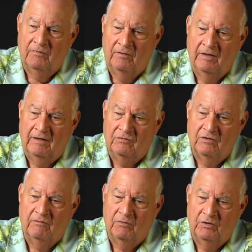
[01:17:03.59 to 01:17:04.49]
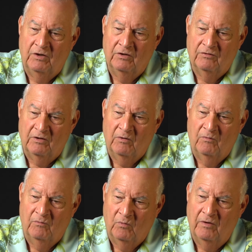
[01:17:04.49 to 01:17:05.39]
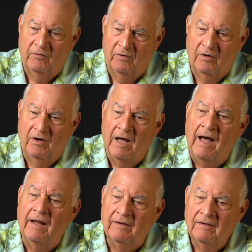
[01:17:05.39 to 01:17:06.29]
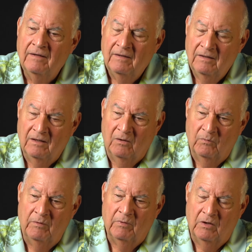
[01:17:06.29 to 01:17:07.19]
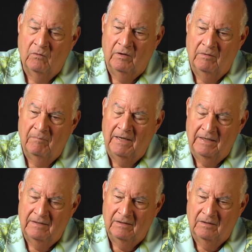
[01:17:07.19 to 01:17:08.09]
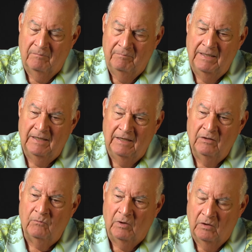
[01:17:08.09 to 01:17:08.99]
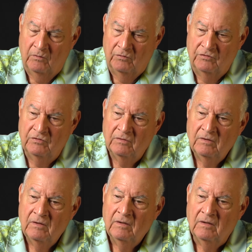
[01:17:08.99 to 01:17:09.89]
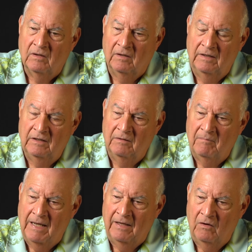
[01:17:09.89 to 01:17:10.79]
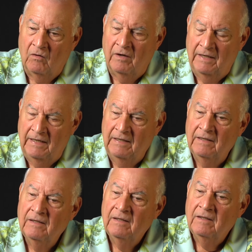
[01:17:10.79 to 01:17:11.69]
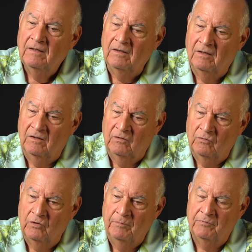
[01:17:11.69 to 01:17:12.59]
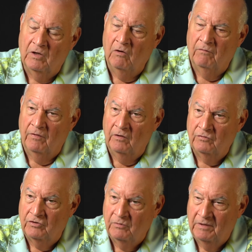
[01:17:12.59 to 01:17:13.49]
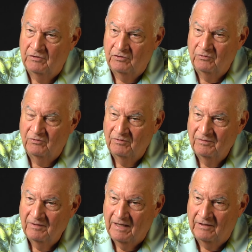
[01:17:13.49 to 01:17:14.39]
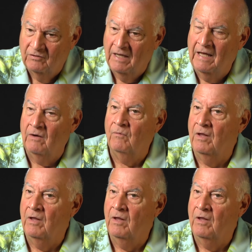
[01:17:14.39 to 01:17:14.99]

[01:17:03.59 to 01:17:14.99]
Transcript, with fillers: for the next several years on whether or not uh, we were going to make uh, big inroads uh, into minority uh, groups over those two issues. Mm-hmm. I, just, I don't